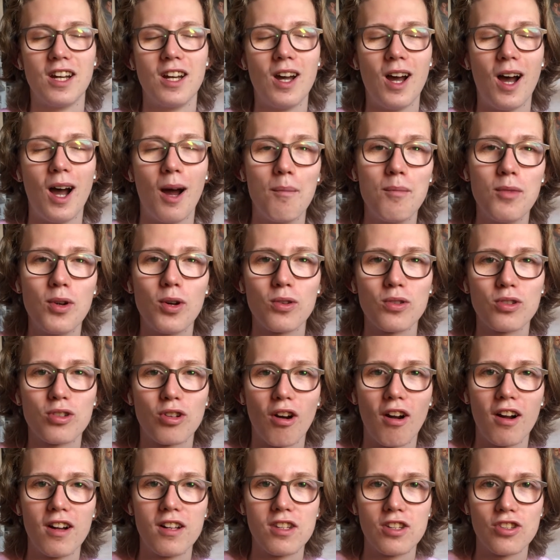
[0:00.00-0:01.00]
I'm not
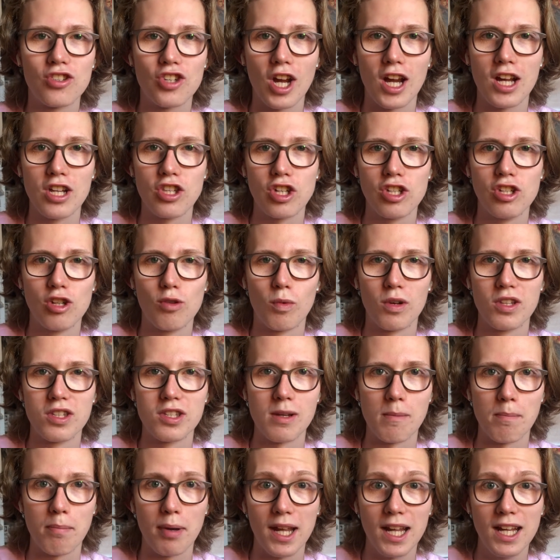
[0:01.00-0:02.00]
trying to change anyone's
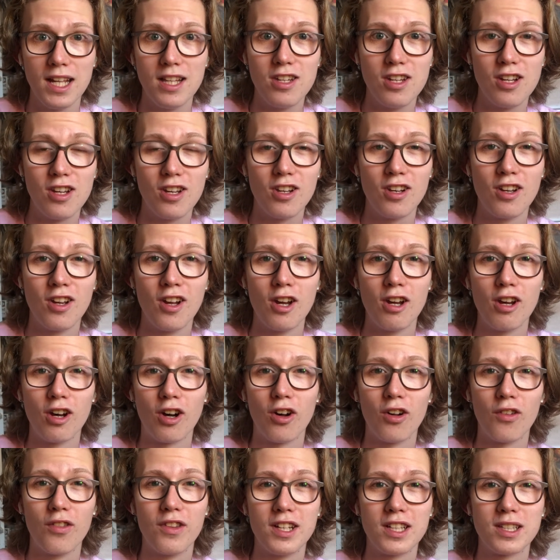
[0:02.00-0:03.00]
opinion
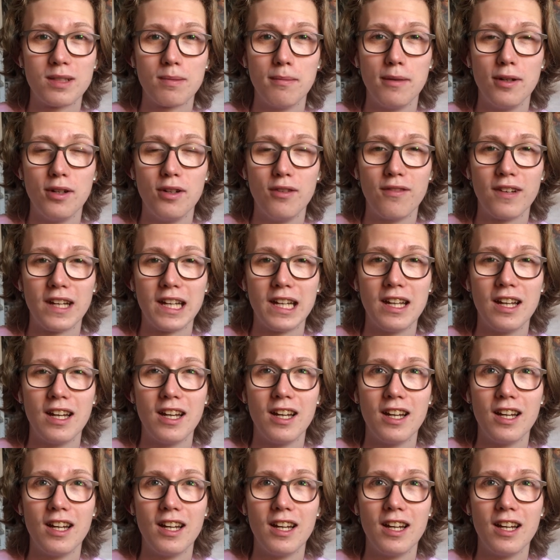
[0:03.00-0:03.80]
on this movie.